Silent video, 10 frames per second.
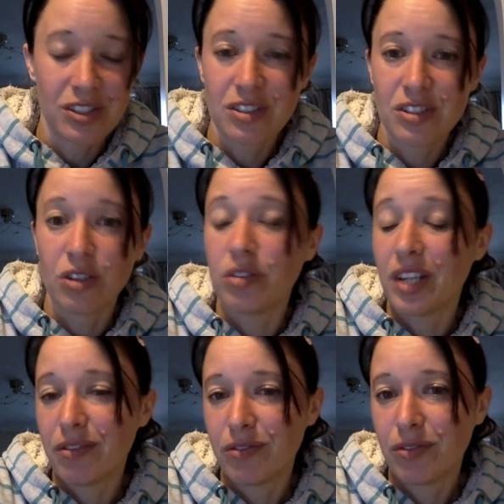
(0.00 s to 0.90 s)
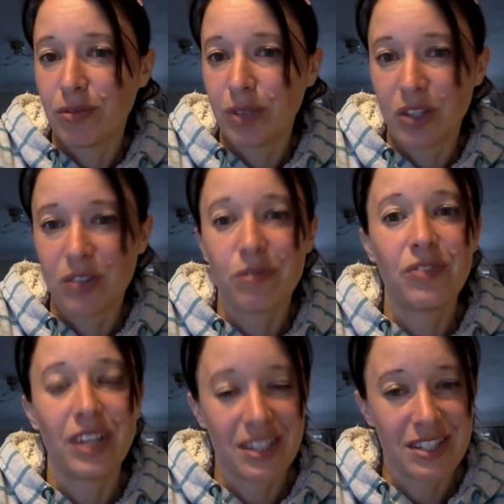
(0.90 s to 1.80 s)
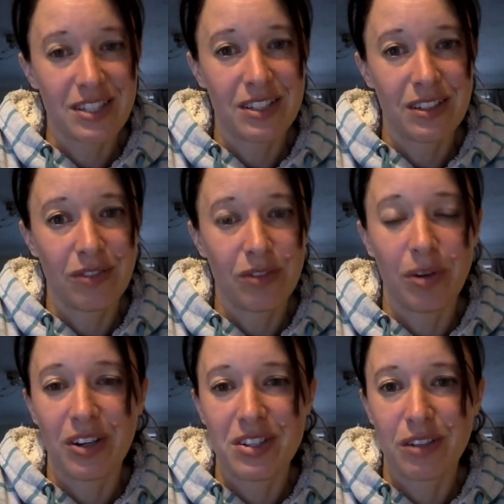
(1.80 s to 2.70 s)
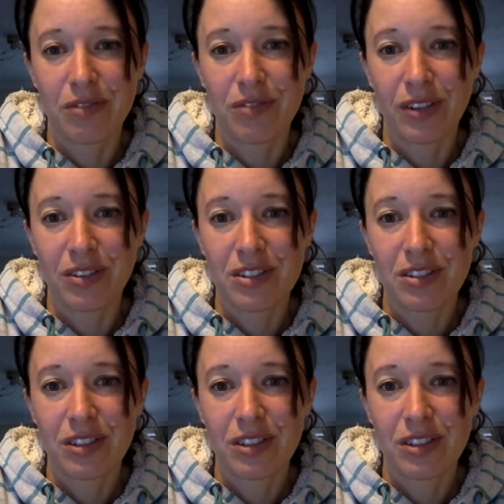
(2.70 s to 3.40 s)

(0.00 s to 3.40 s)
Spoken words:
to grieve. We couldn't fix the way Isaac felt.